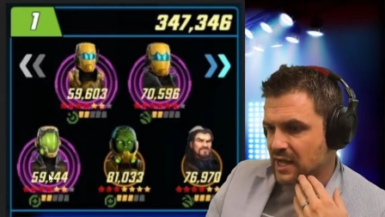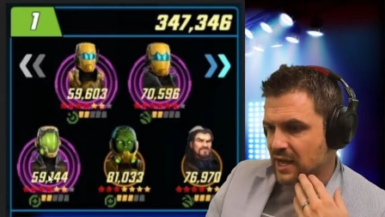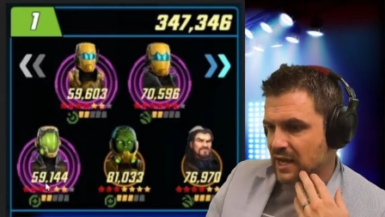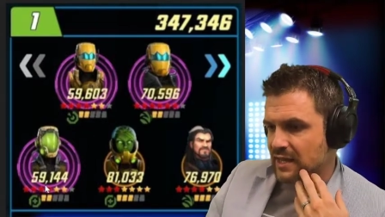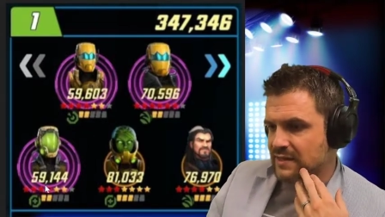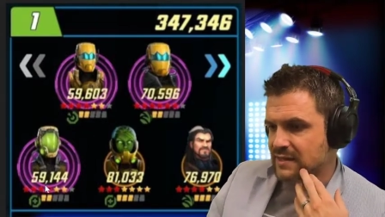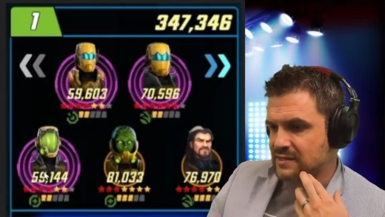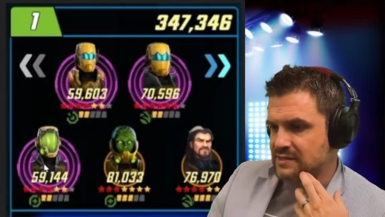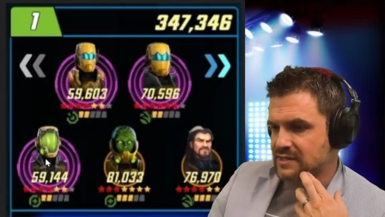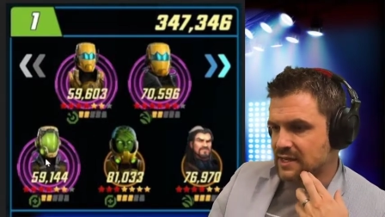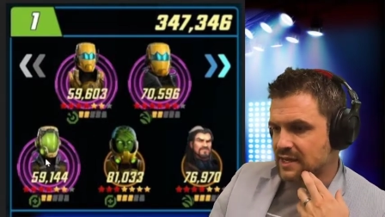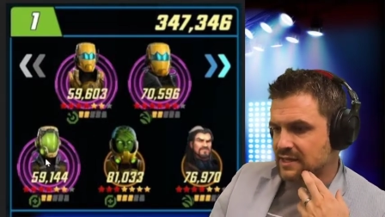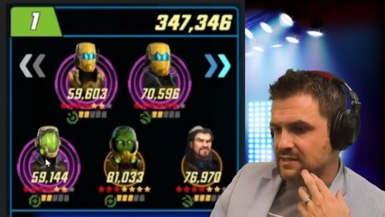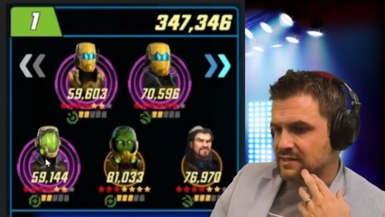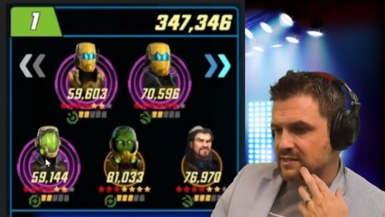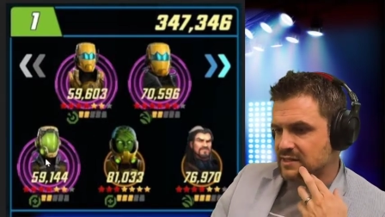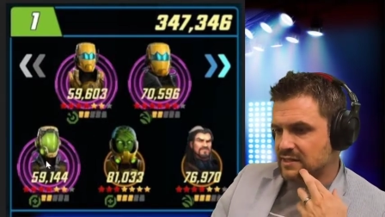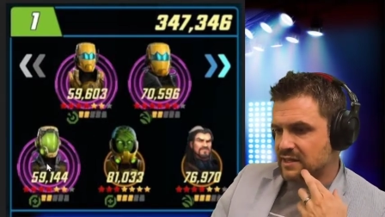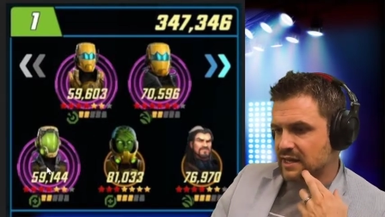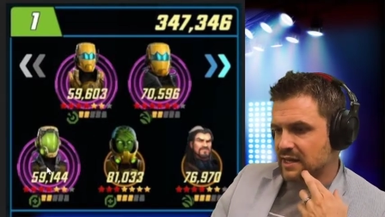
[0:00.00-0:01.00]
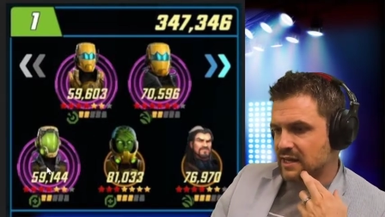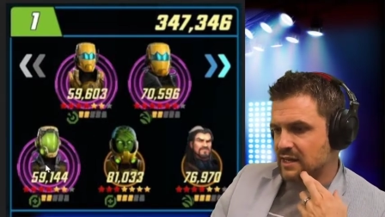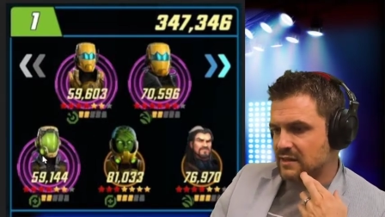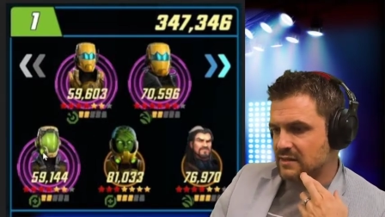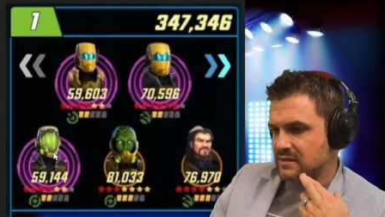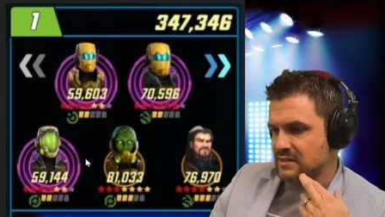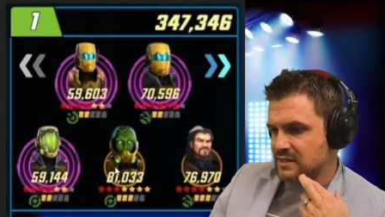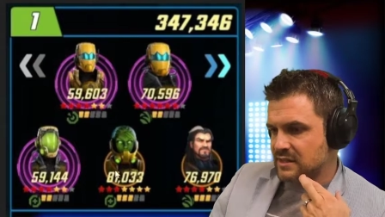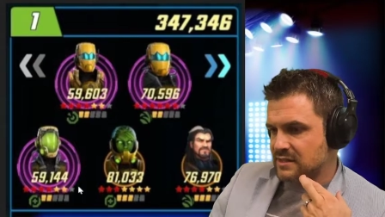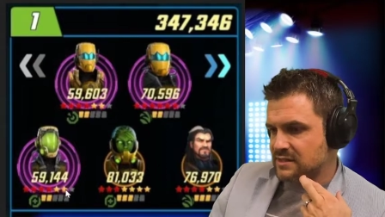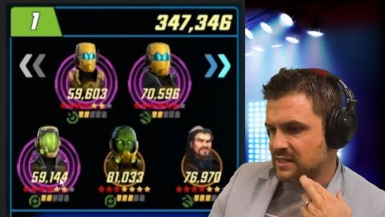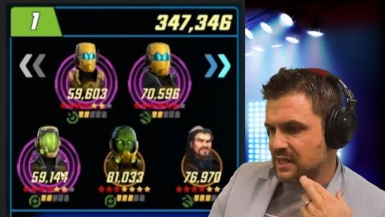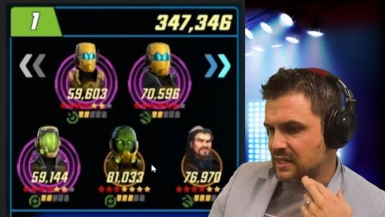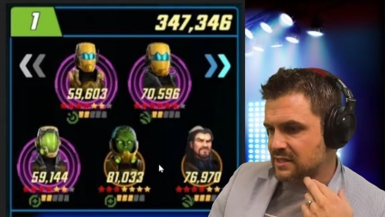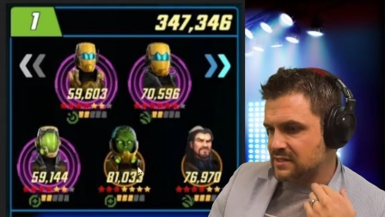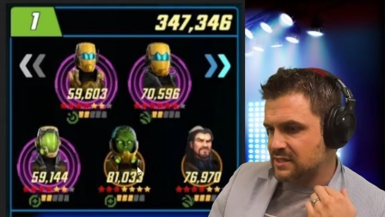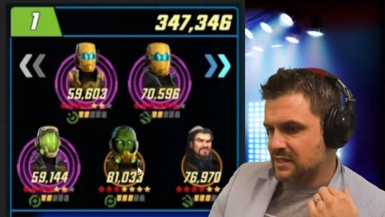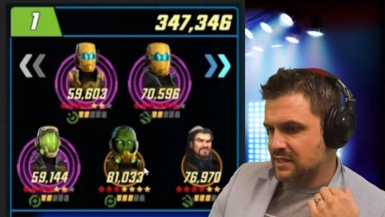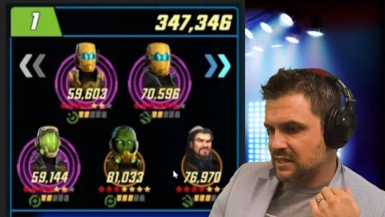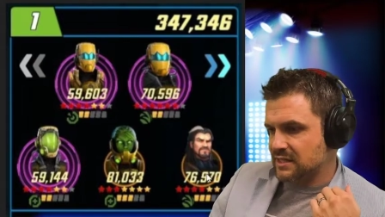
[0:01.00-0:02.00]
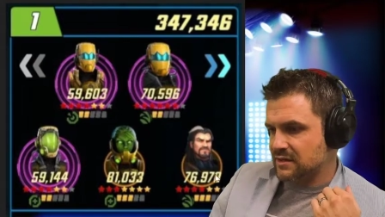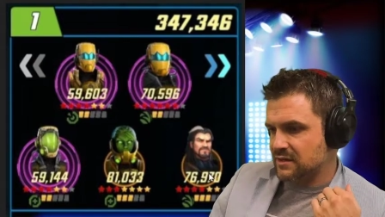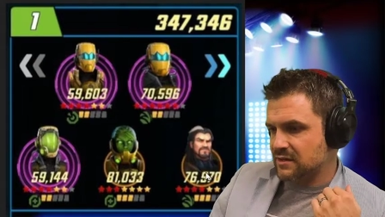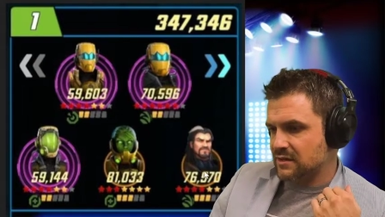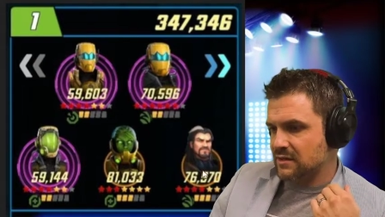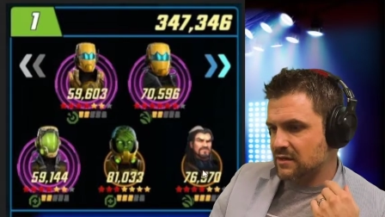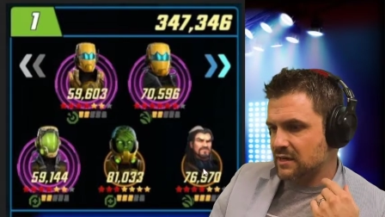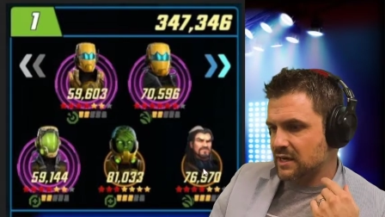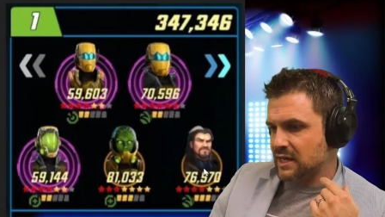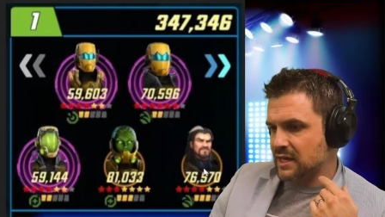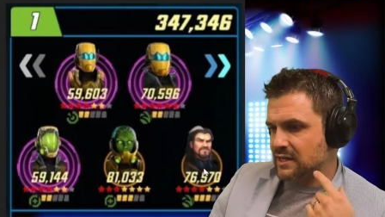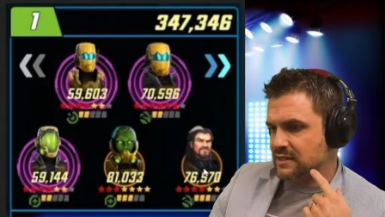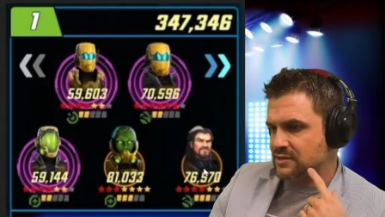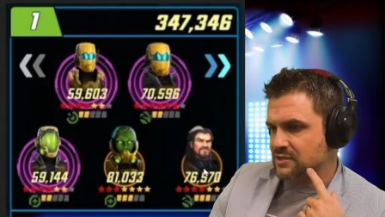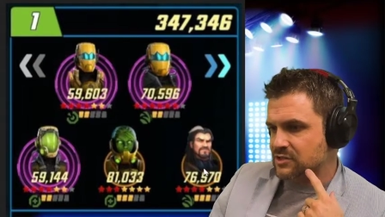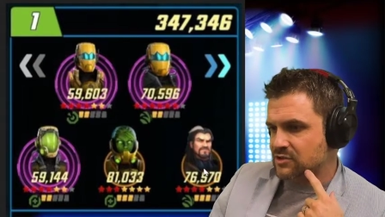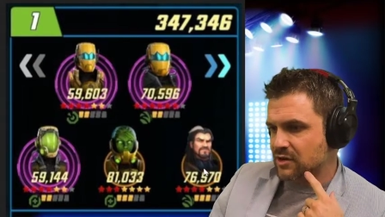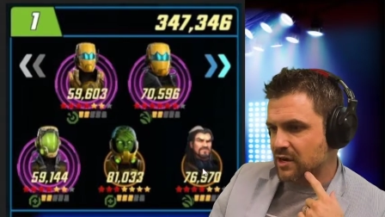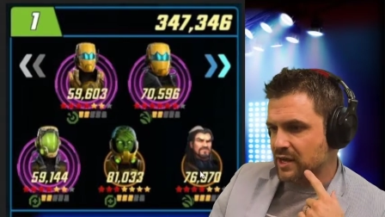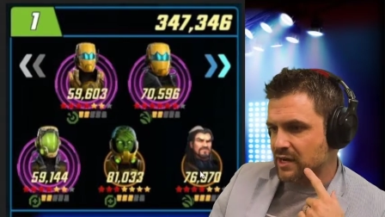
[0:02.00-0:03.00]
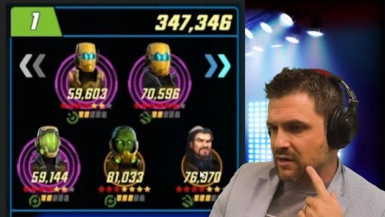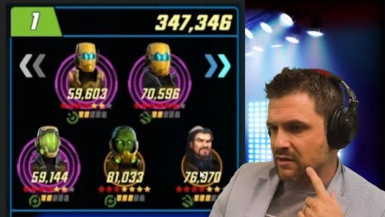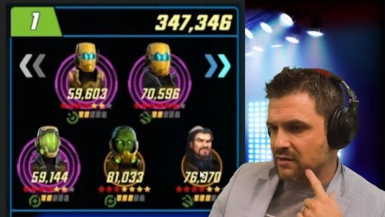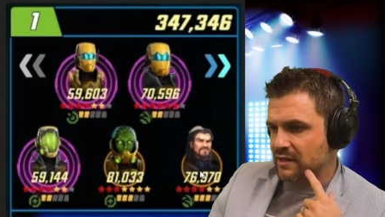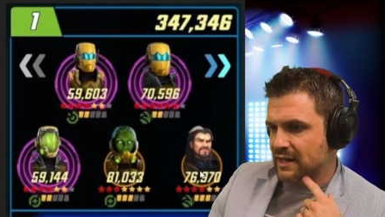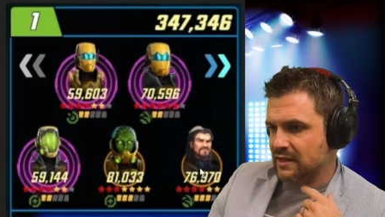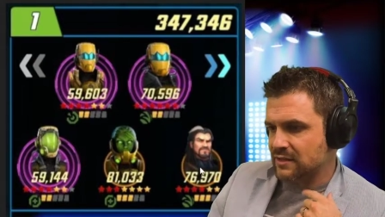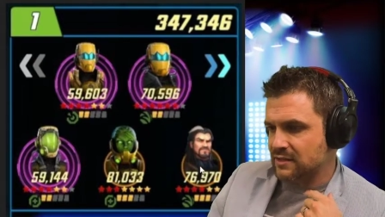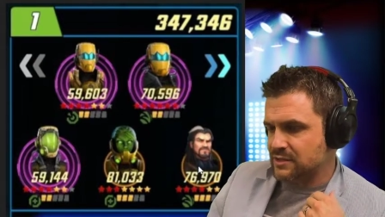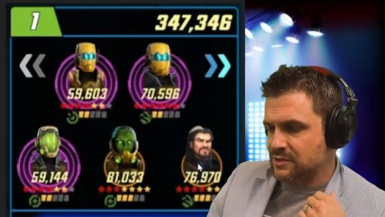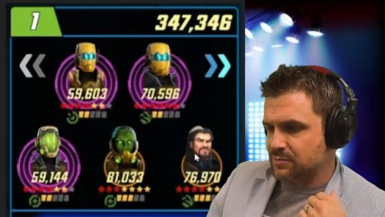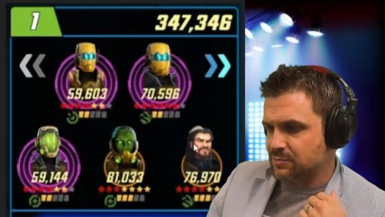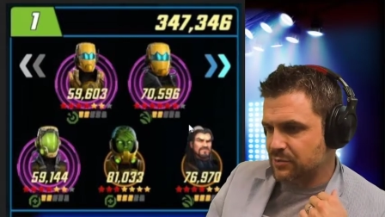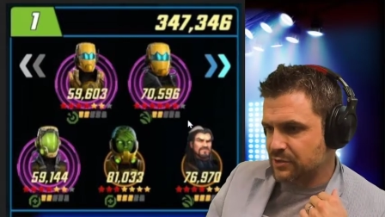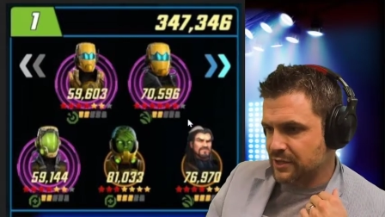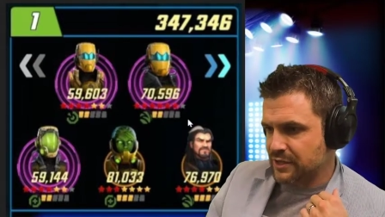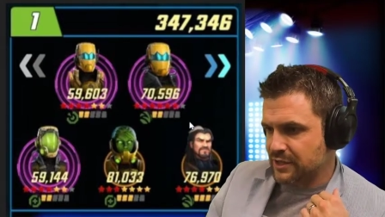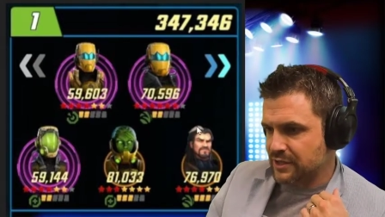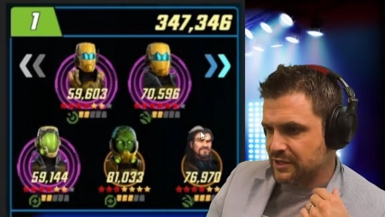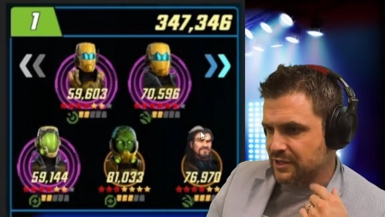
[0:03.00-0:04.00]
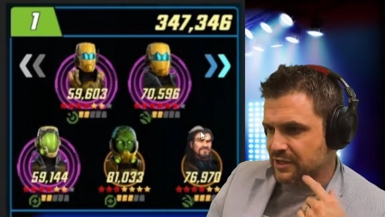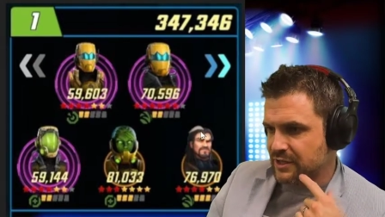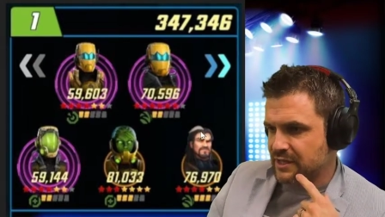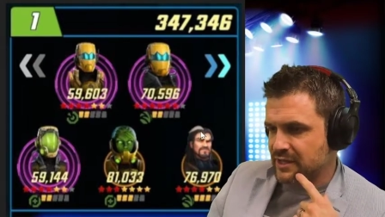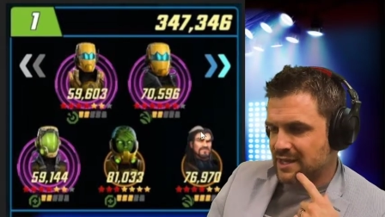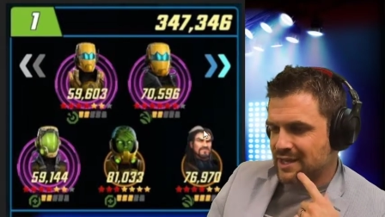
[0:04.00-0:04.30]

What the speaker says: And then scientist, yeah, these guys healer and striker. That looks pretty good.